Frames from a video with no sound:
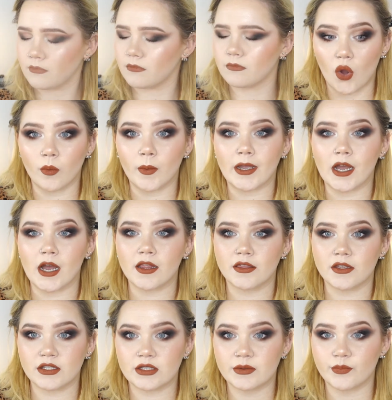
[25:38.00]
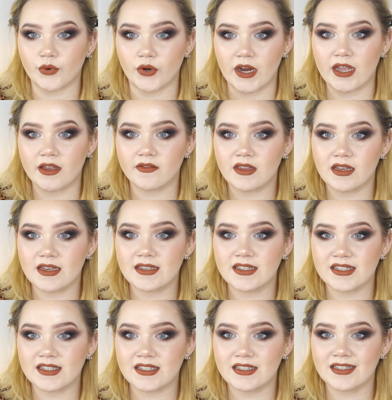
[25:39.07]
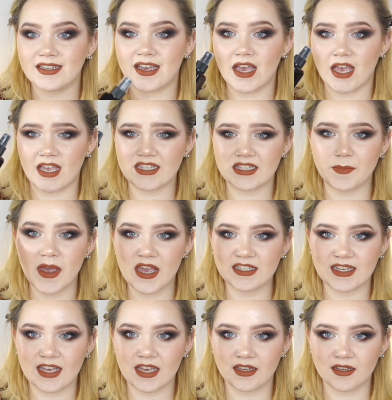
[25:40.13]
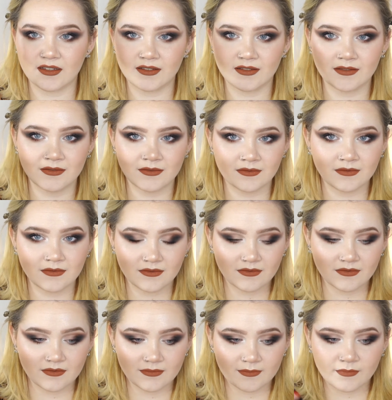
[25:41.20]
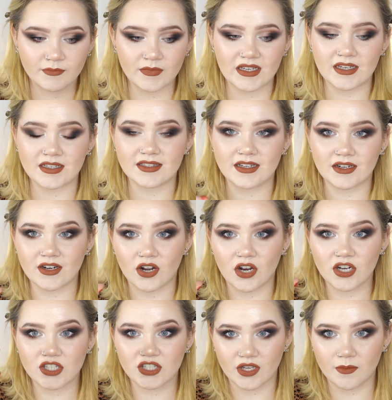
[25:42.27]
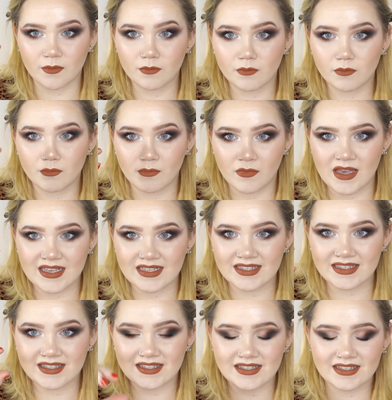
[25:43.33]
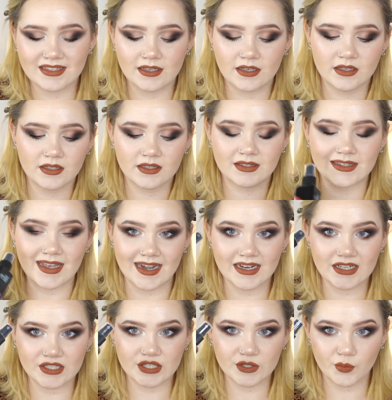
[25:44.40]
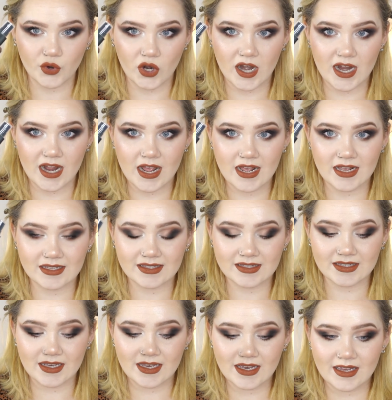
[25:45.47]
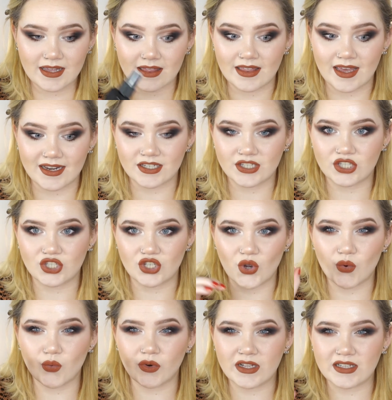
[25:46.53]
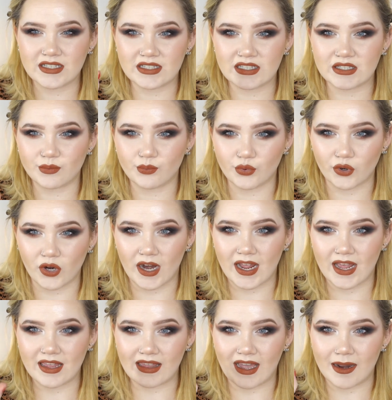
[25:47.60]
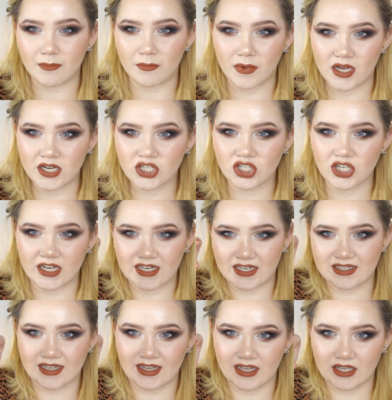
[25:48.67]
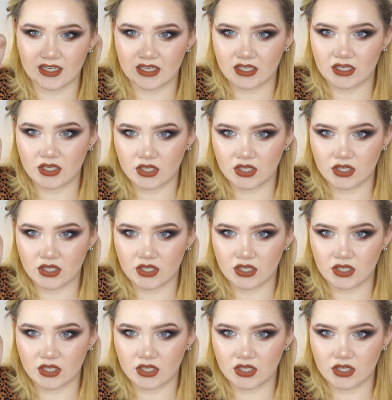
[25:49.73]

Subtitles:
oh my god, the spray of this is amazing. Because there are some mists, setting sprays that don't really spray that much, and it's like